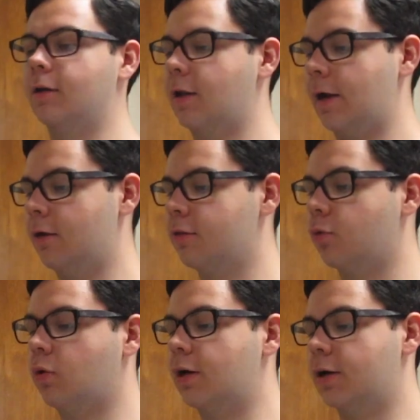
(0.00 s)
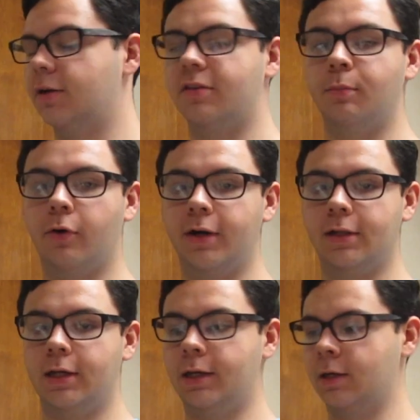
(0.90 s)
now the water is
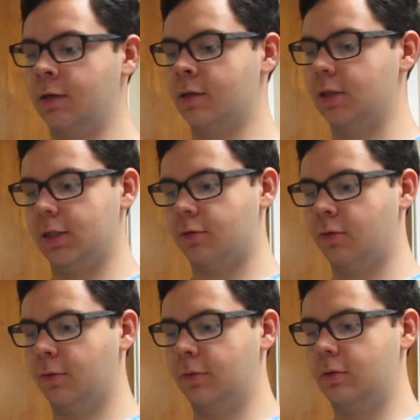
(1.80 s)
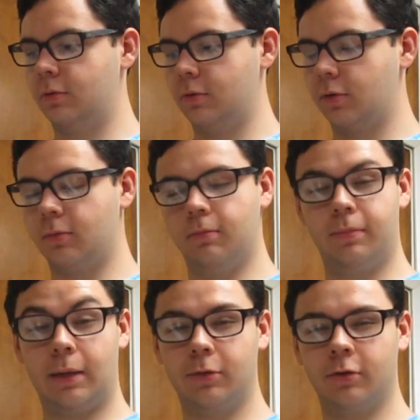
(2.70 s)
boiling, little
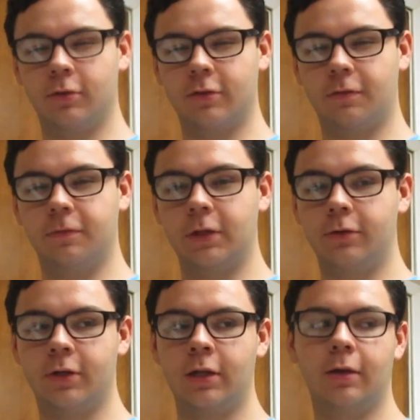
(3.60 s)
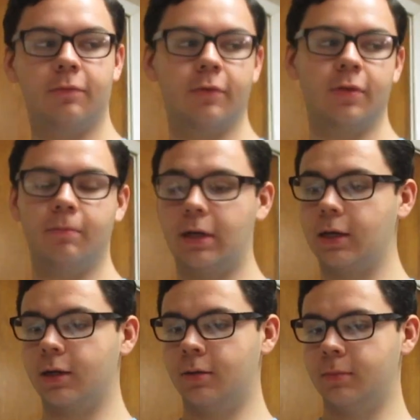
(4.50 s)
bubbles are floating up from the
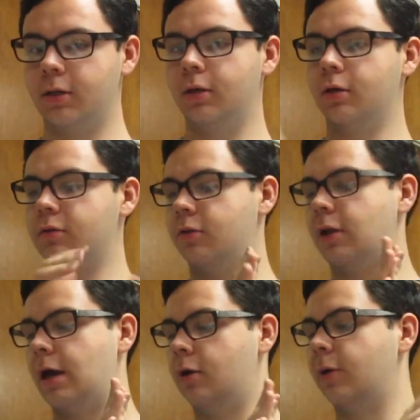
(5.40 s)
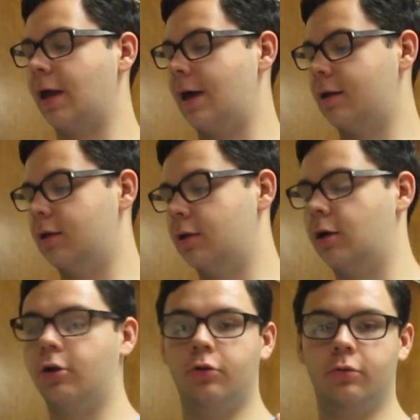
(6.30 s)
bottom. So now we add in
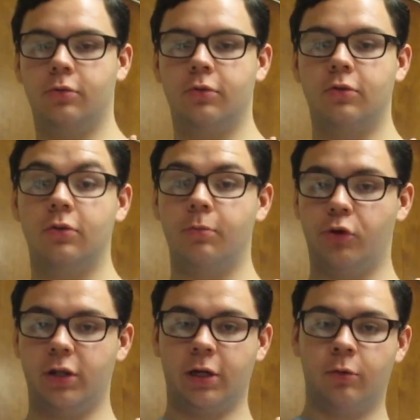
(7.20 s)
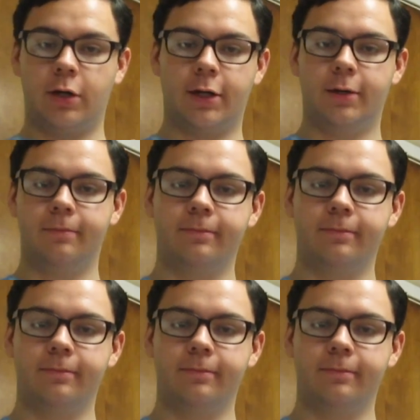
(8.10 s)
our noodles to the boiling water.